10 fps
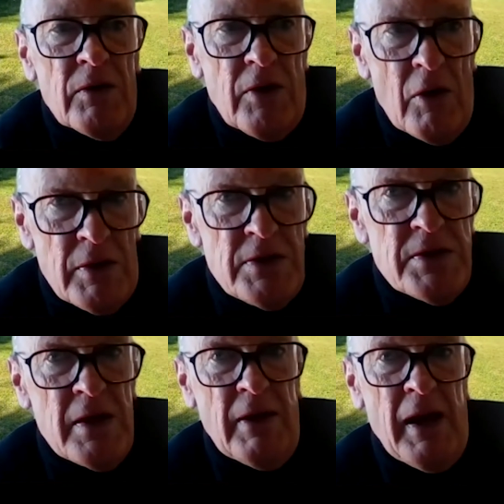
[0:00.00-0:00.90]
going
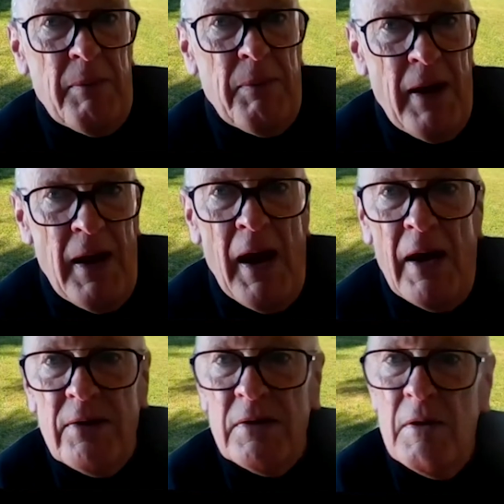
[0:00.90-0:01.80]
down that
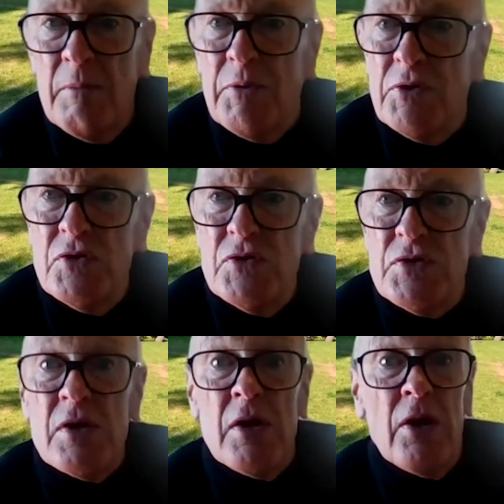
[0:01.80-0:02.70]
path
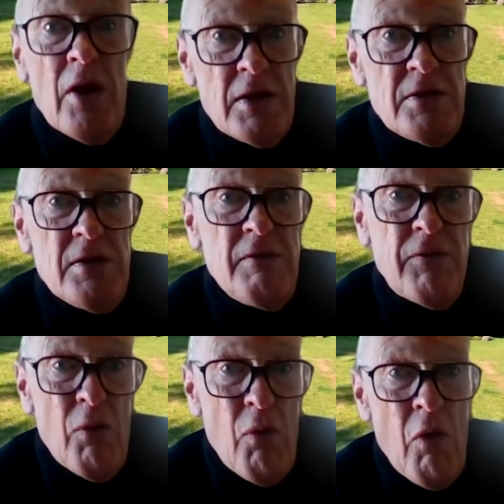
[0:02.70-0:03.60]
produced
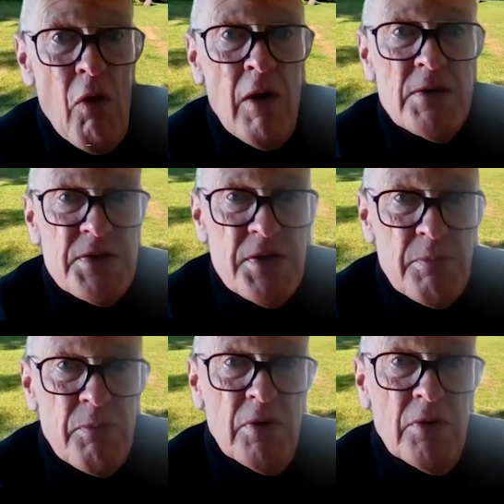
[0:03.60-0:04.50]
94
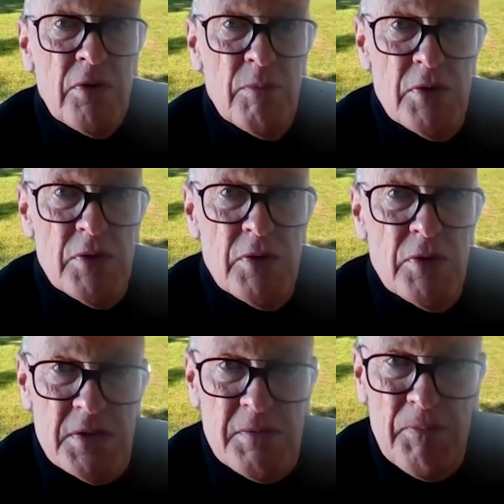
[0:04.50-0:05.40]
separate
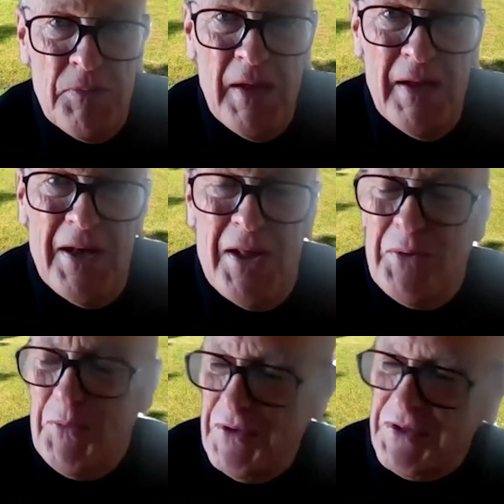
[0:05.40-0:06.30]
communities. In
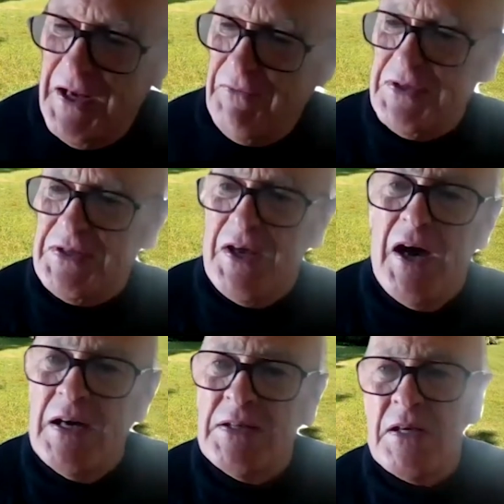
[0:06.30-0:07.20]
other words, an average
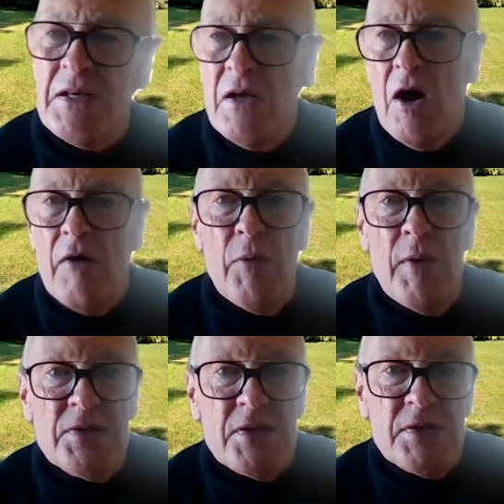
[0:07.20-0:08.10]
size of
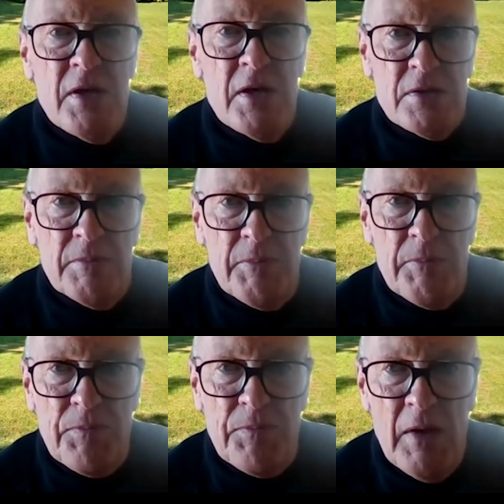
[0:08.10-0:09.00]
around 6,000.
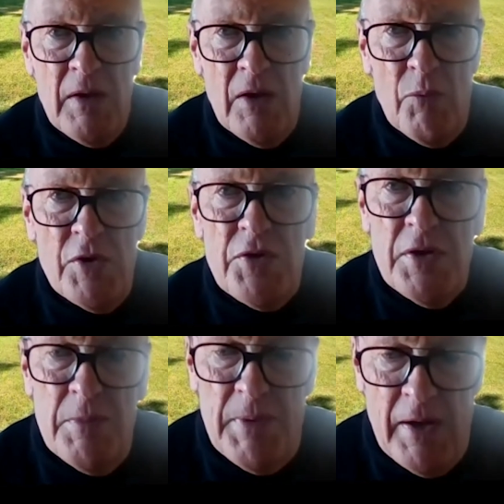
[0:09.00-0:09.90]
When you
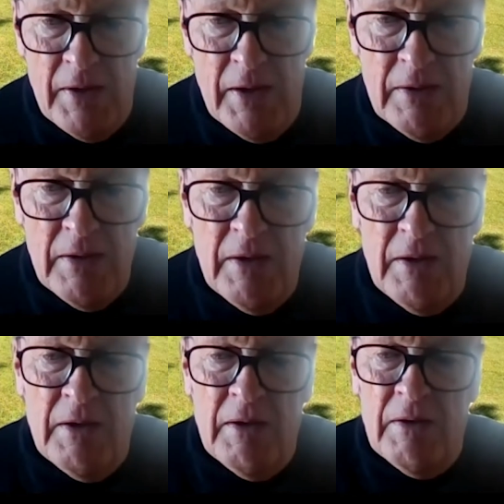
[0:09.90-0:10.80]
think about that,
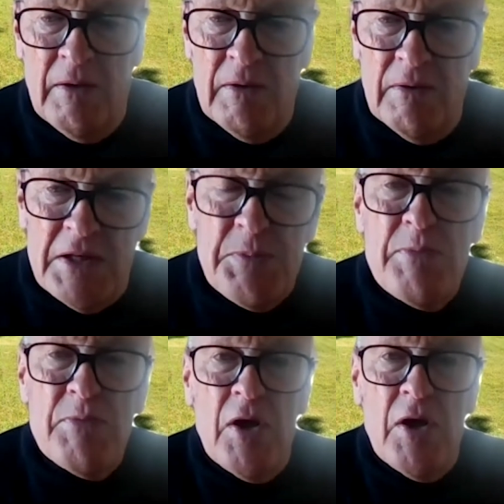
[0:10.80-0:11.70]
that's
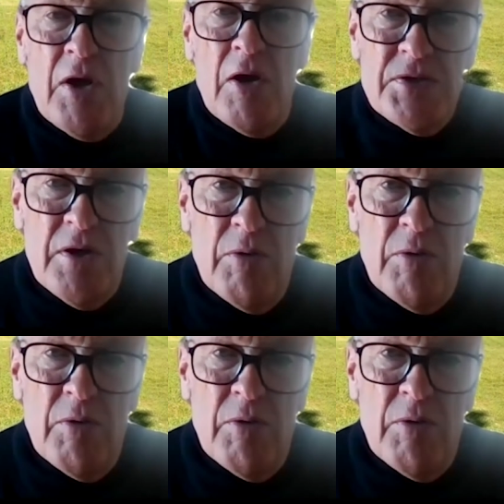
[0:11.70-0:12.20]
people coalescing